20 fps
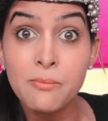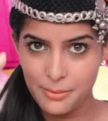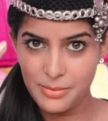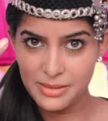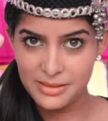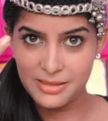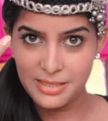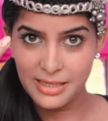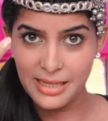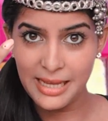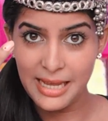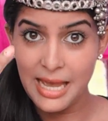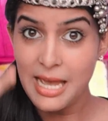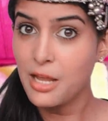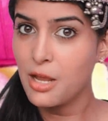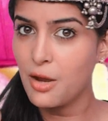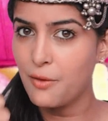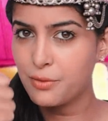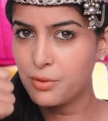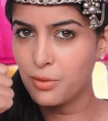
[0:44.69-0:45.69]
Number three,
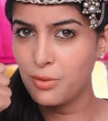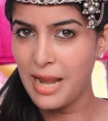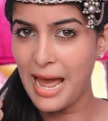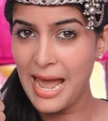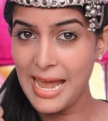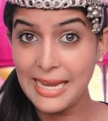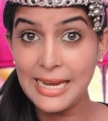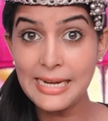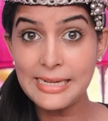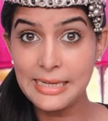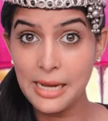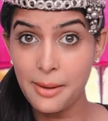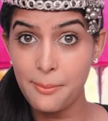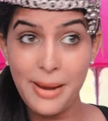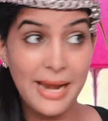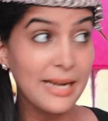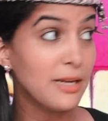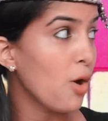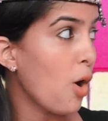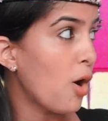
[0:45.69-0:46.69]
you have to like and
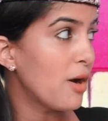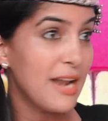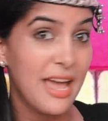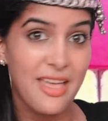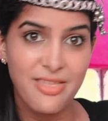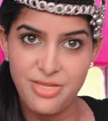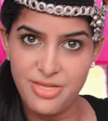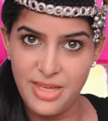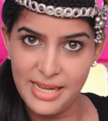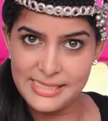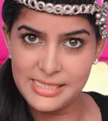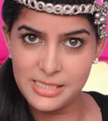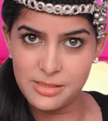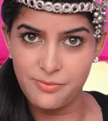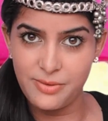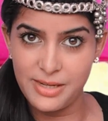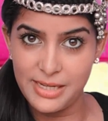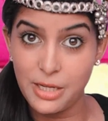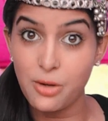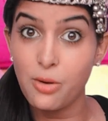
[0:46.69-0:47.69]
comment on
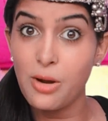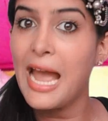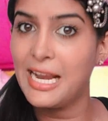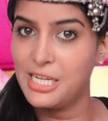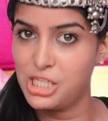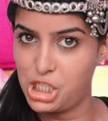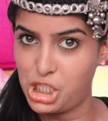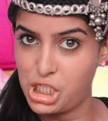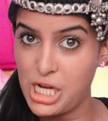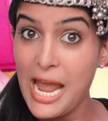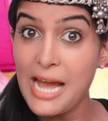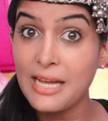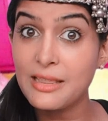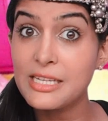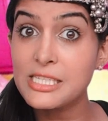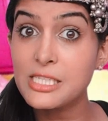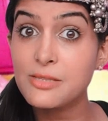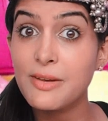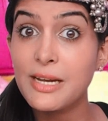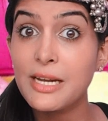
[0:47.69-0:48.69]
this video and share
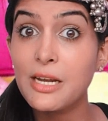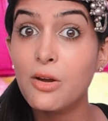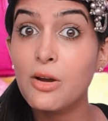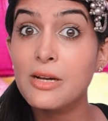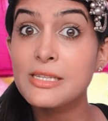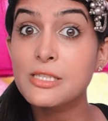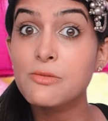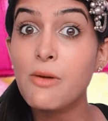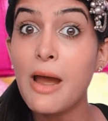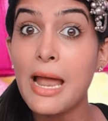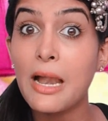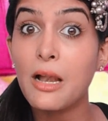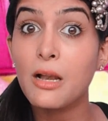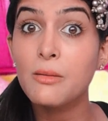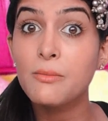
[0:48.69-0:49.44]
this video as well.